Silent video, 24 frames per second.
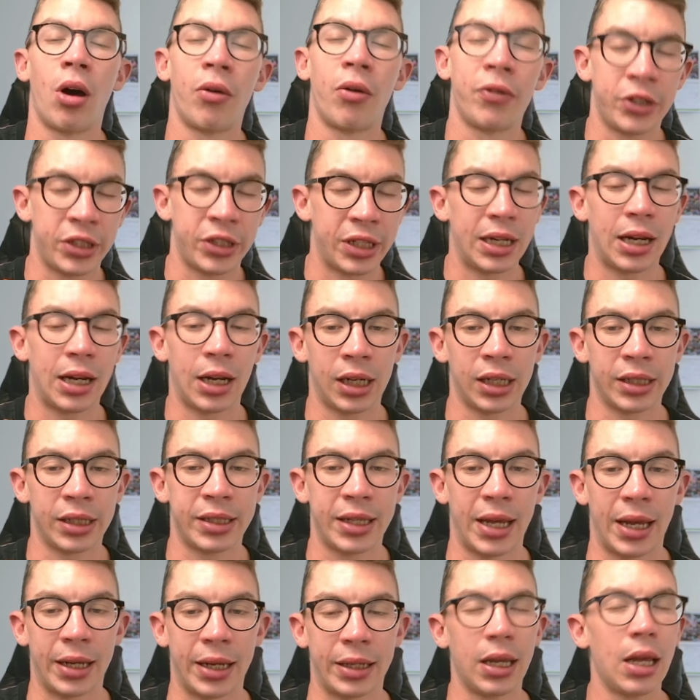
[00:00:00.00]
Obviously, like I
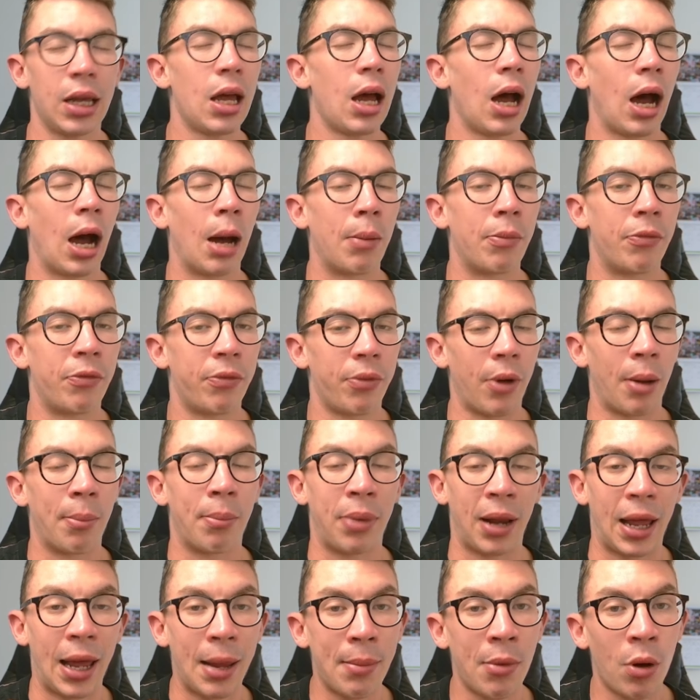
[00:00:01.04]
said, I'm
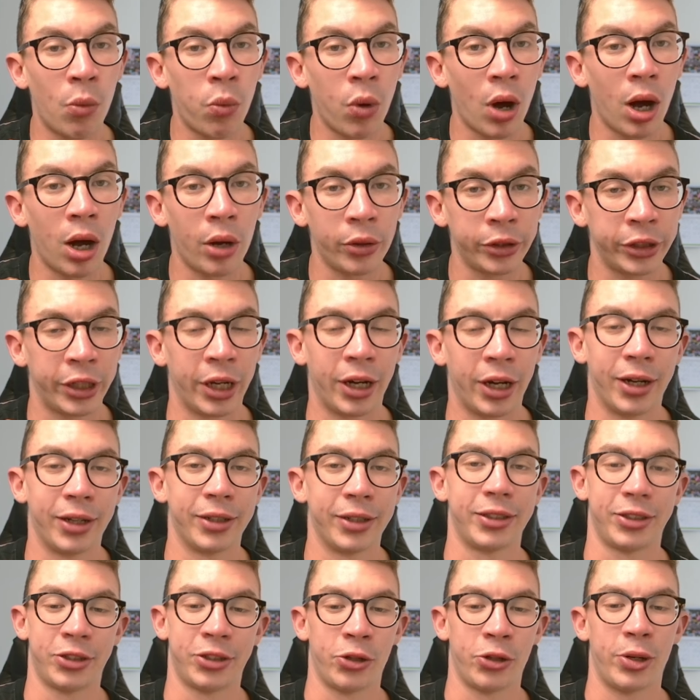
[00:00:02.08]
playing my wild
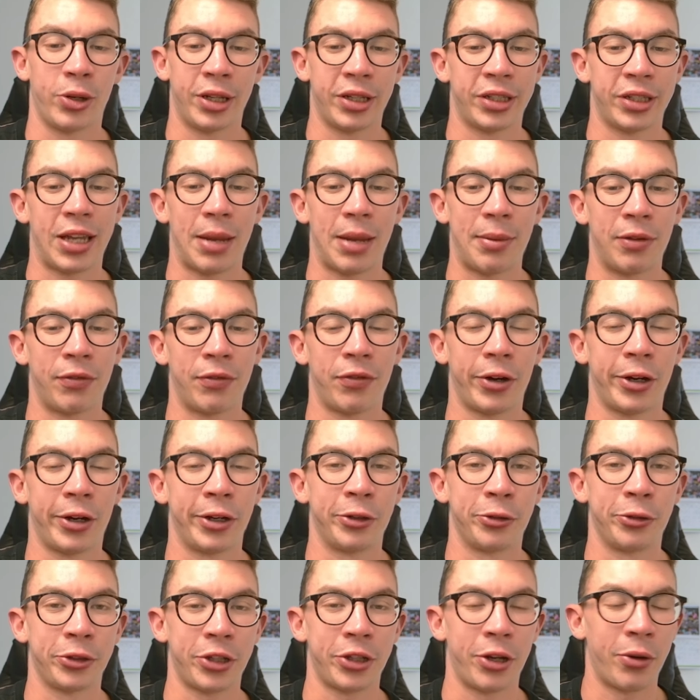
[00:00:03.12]
card during the
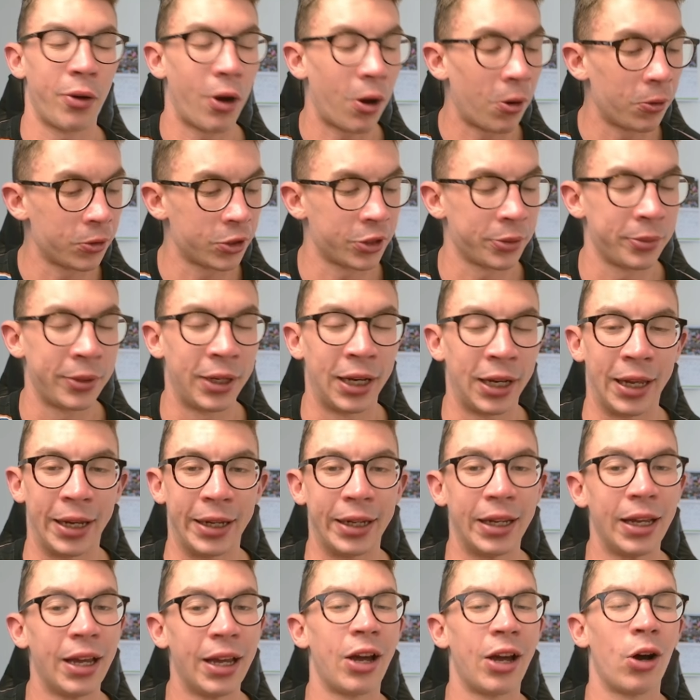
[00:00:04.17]
semi-finals, so
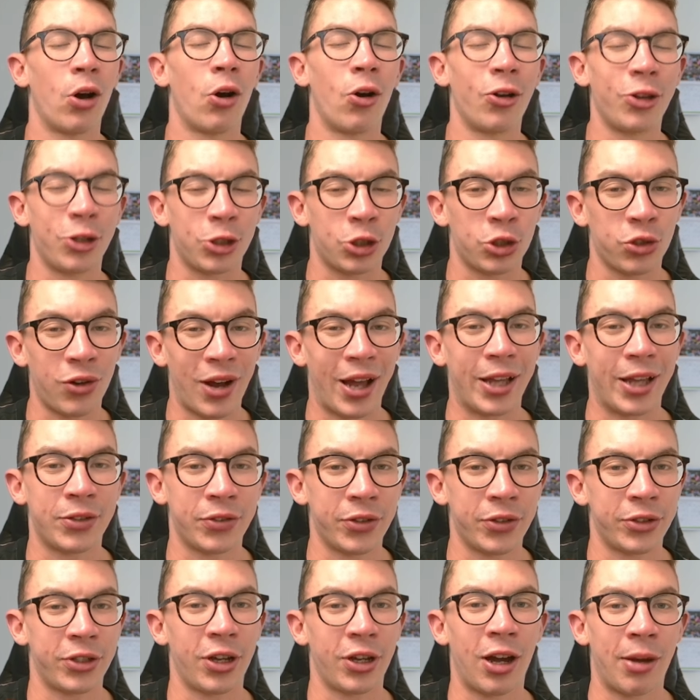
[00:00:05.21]
ultimately, the
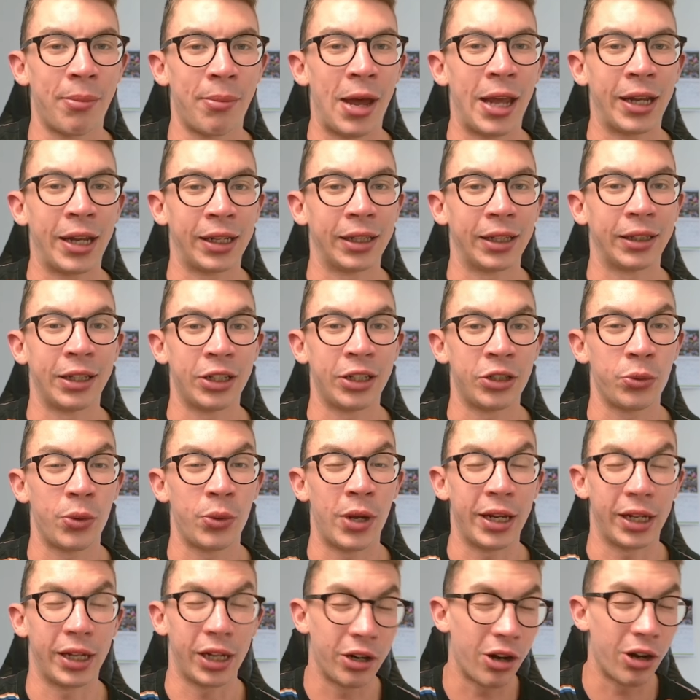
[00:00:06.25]
transfers that I'm making this
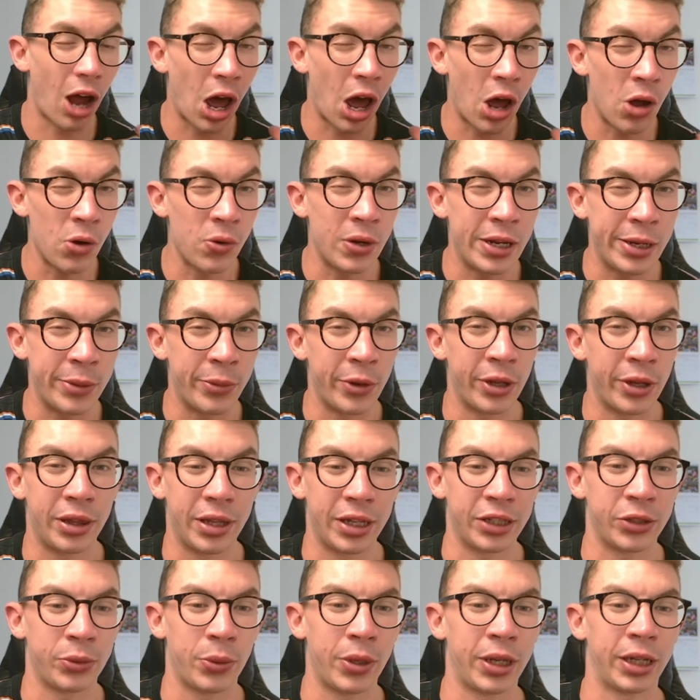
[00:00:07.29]
week are only with
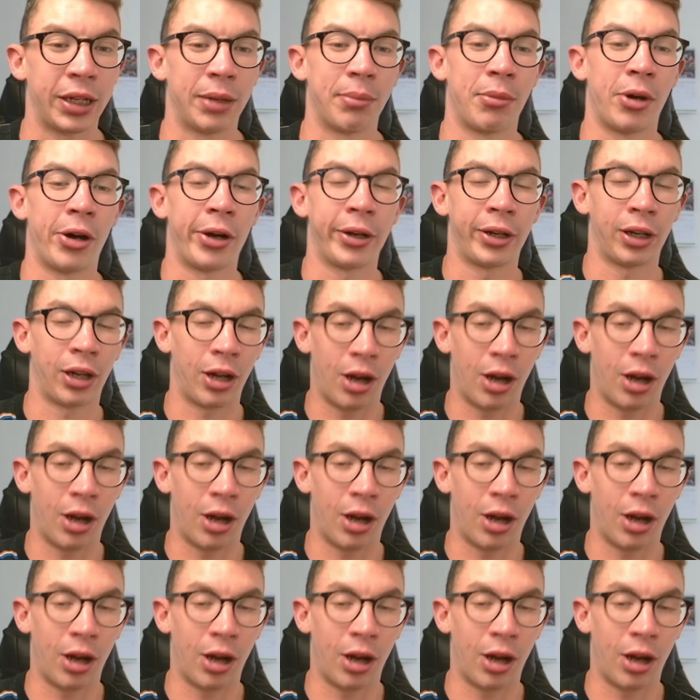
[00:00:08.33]
this week in mind.